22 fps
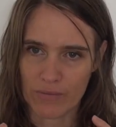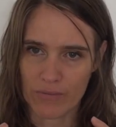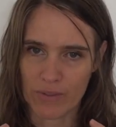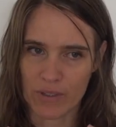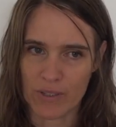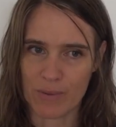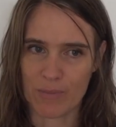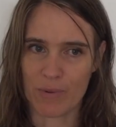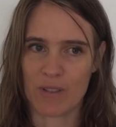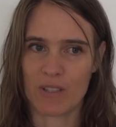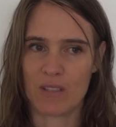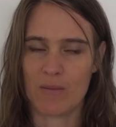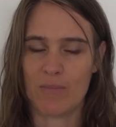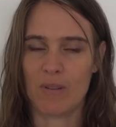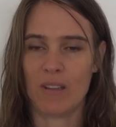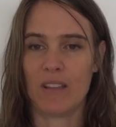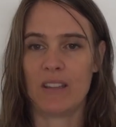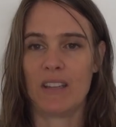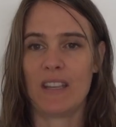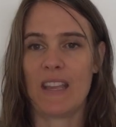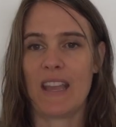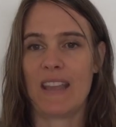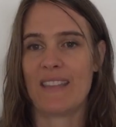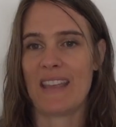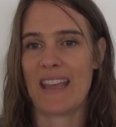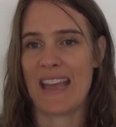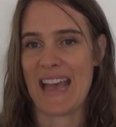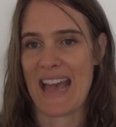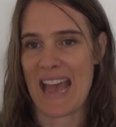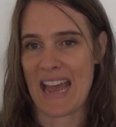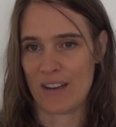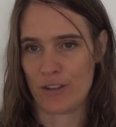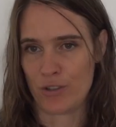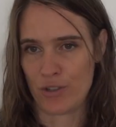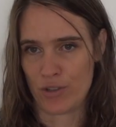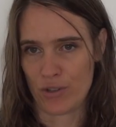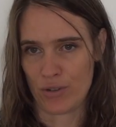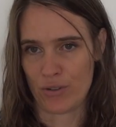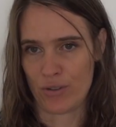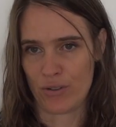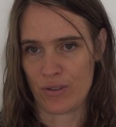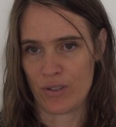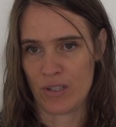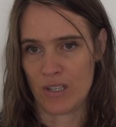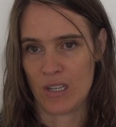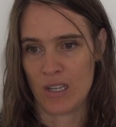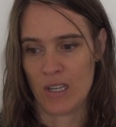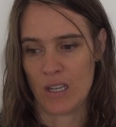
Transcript: responsibility and their attitude,